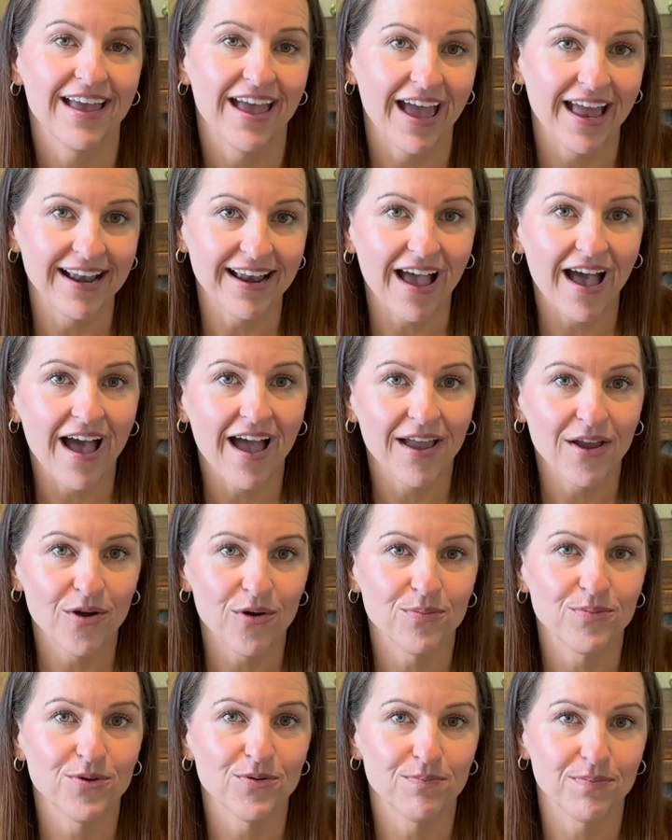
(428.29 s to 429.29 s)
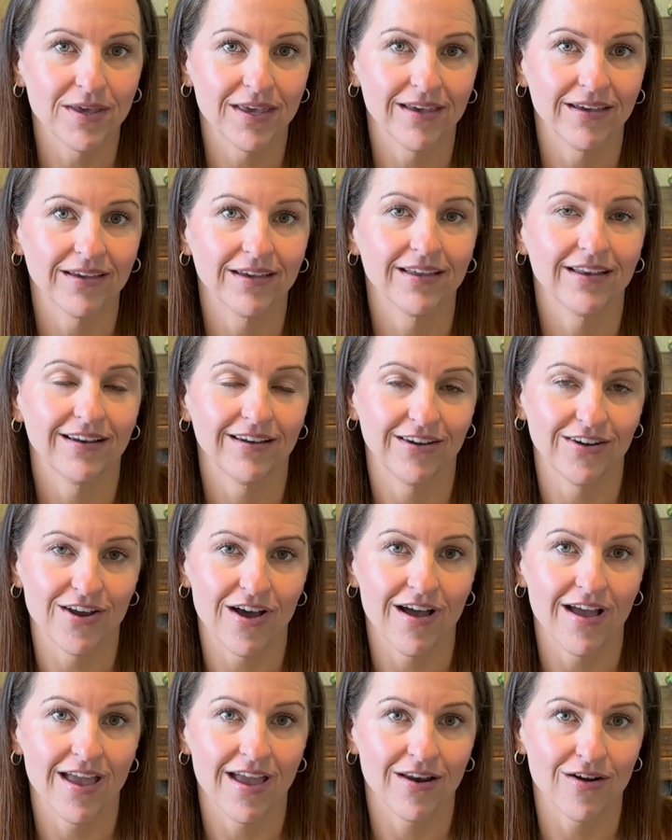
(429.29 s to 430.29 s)
and I hope you pick
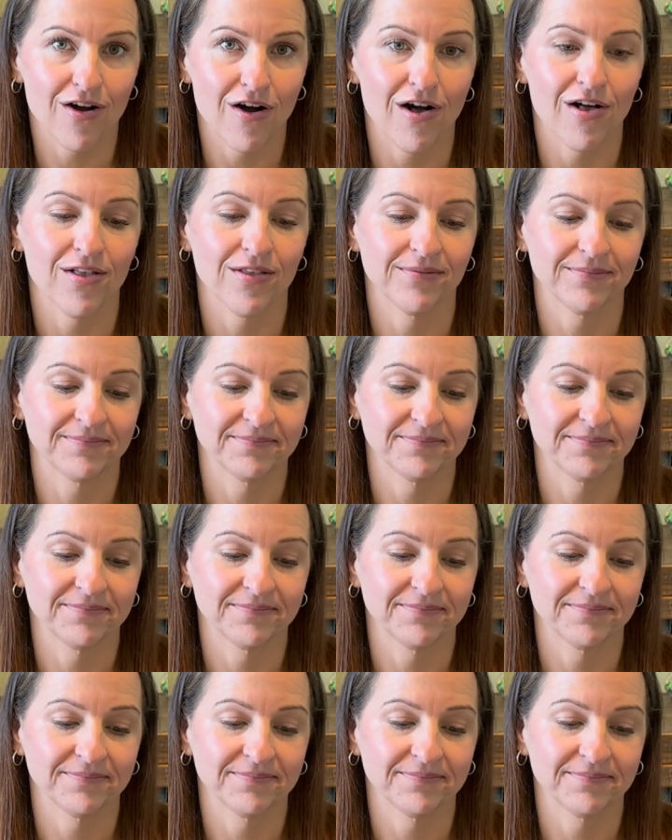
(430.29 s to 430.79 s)
not at all.